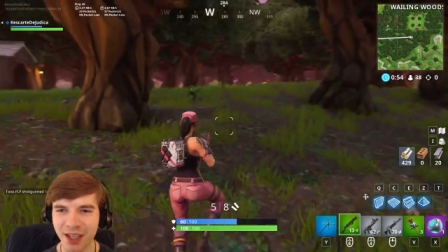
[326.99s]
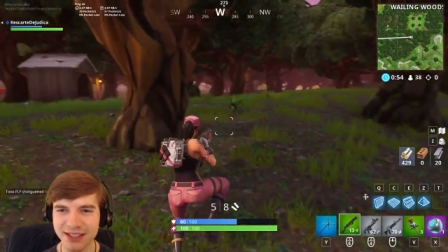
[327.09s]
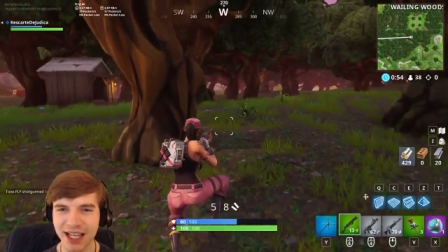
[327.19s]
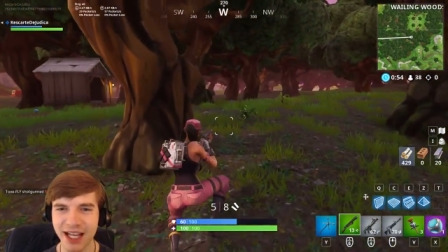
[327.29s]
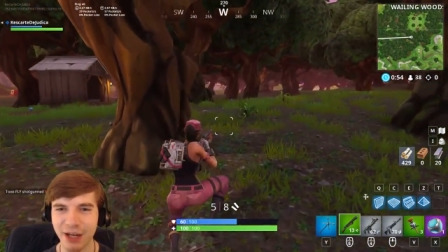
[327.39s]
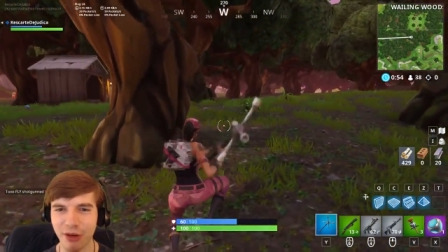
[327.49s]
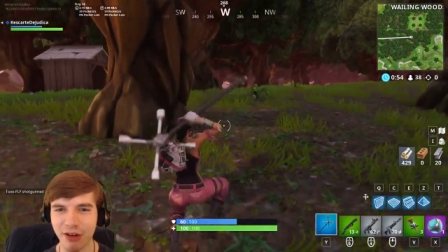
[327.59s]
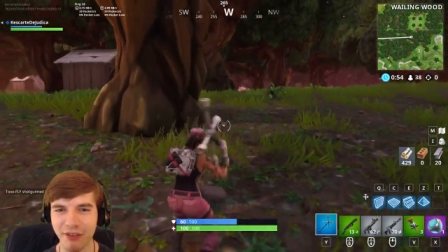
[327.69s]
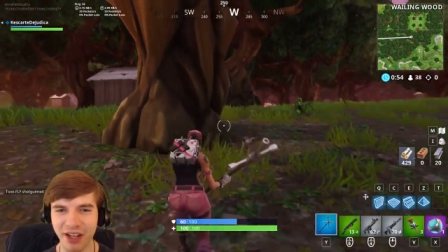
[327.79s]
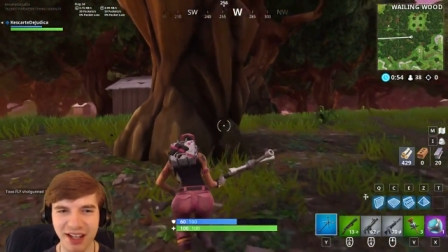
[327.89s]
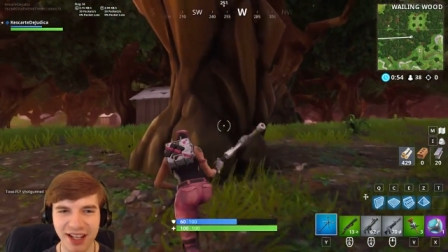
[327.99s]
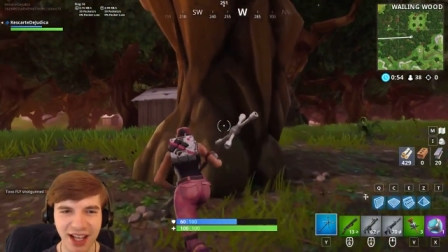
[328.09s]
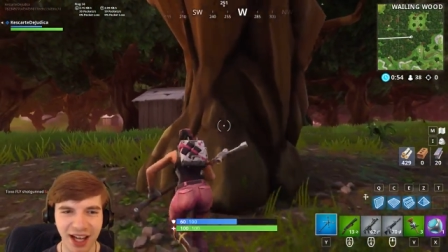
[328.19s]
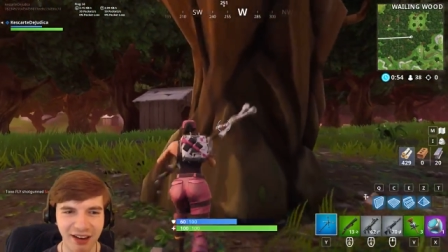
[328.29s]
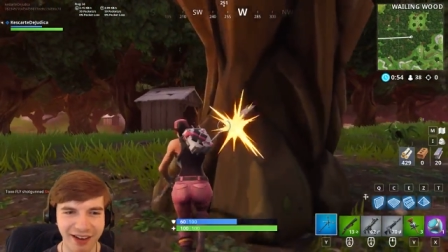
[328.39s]
It's kind of irrelevant.
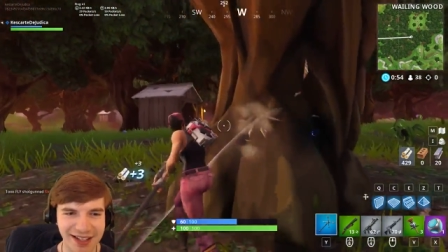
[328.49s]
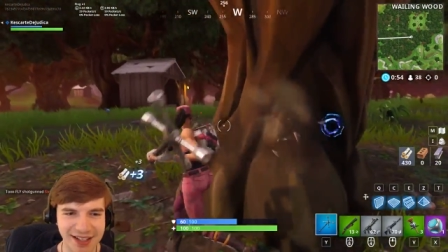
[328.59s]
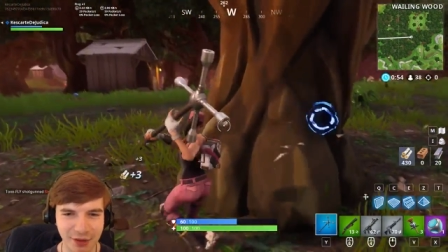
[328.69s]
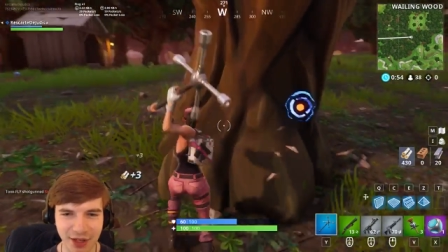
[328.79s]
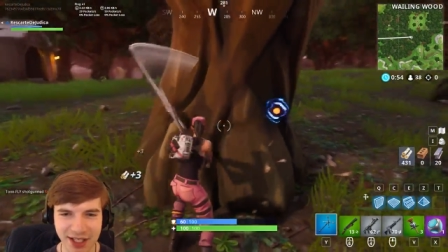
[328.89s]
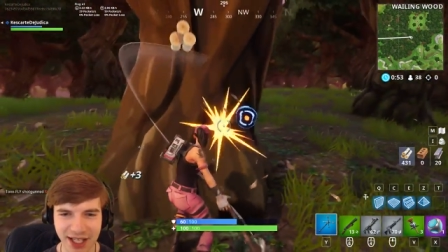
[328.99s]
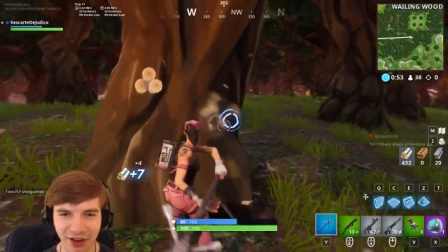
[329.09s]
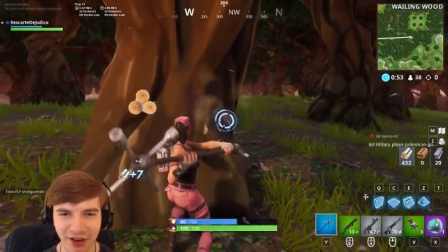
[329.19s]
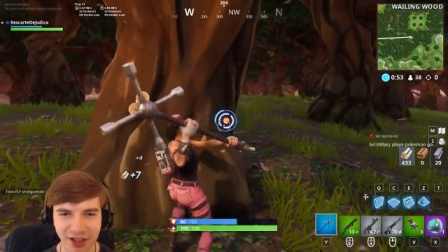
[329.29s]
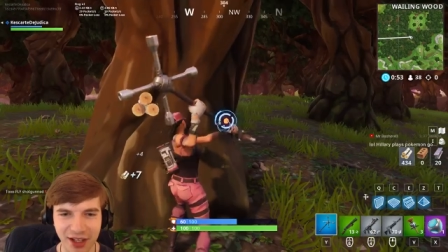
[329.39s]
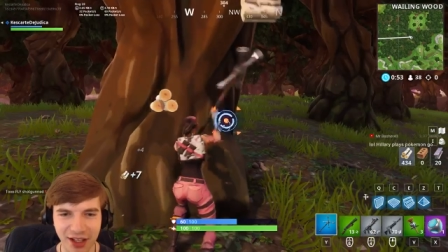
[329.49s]
All right, so good deal.